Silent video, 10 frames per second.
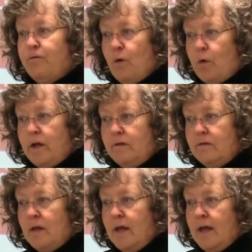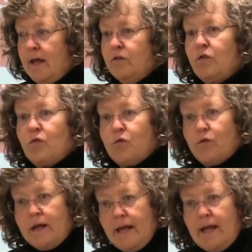focus is
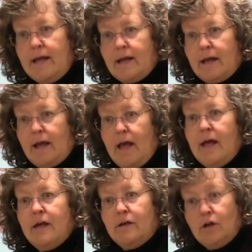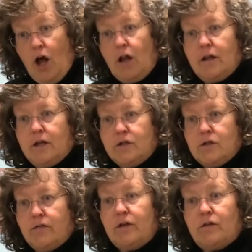creating
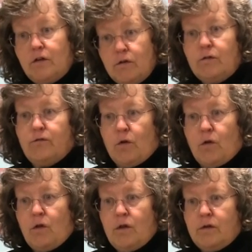knowledge that's useful